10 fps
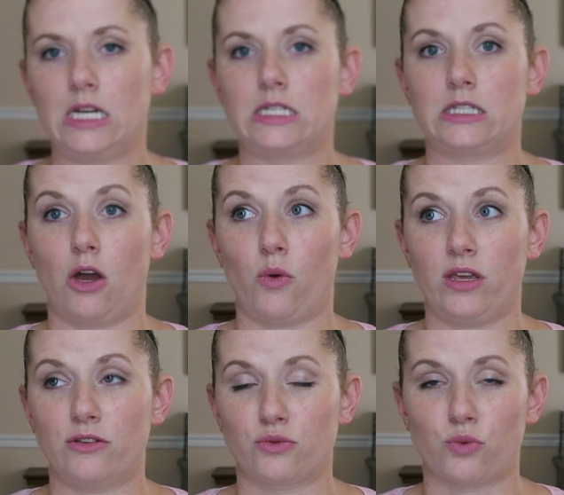So
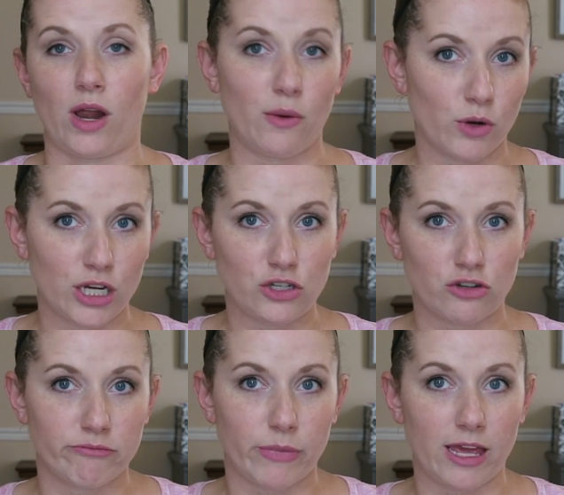he's right where he
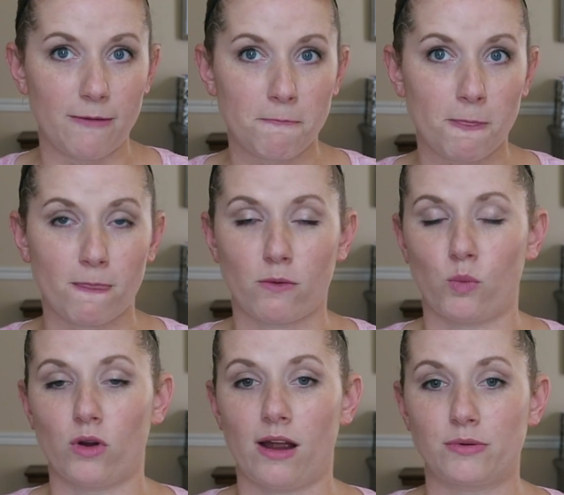should be.
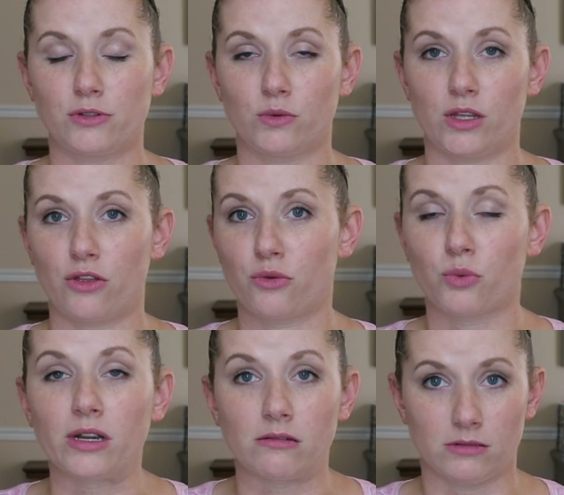We're absolutely
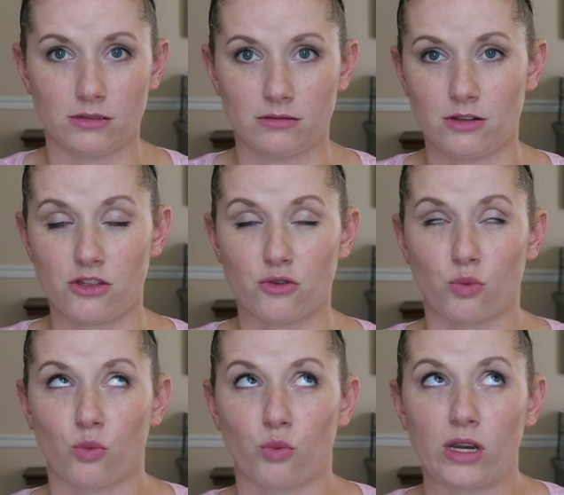thrilled
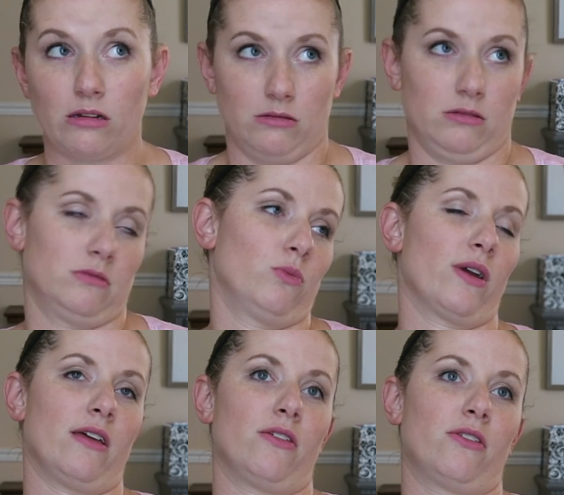
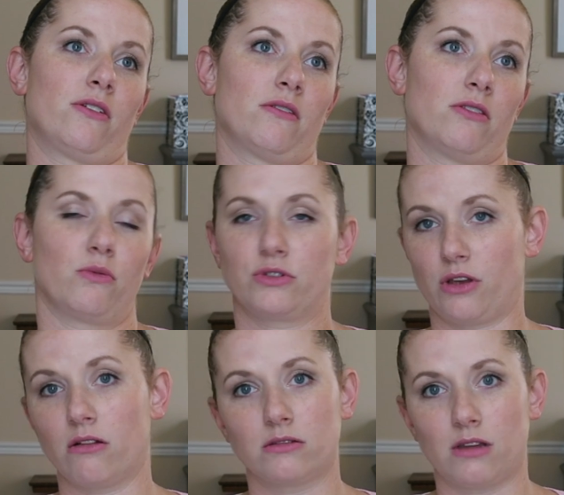with the
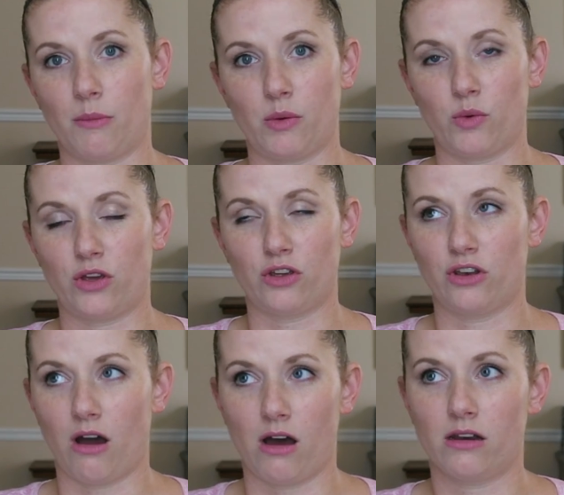result. I mean, we
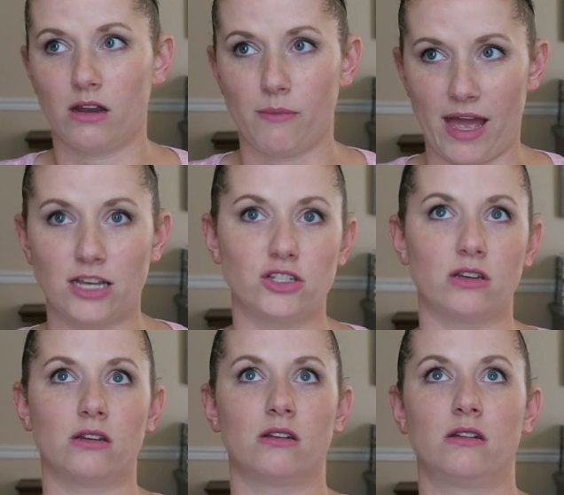could not
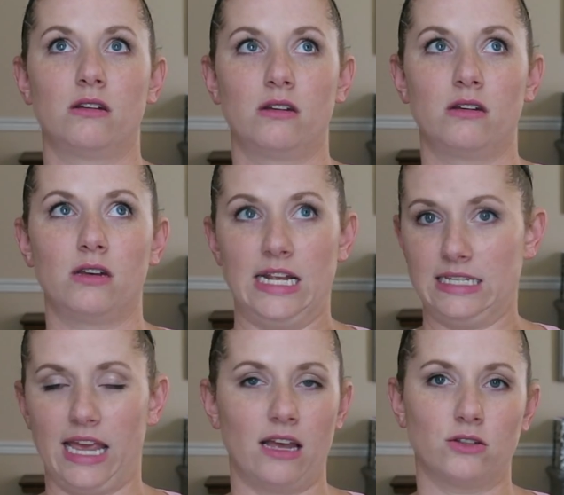imagine
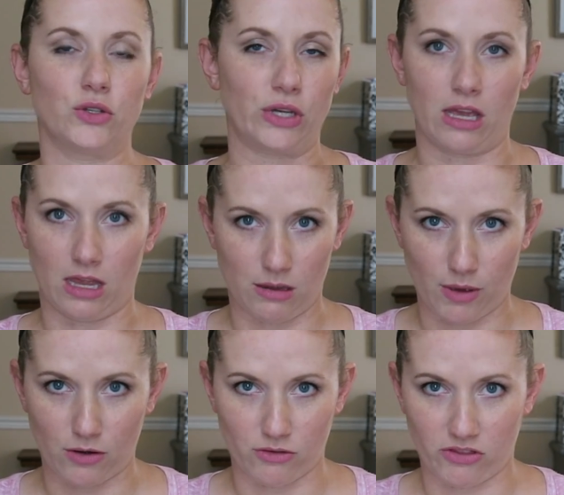his hands looking any
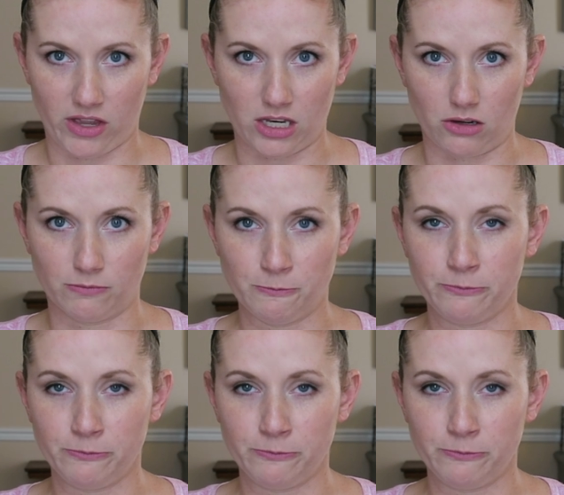better than they do.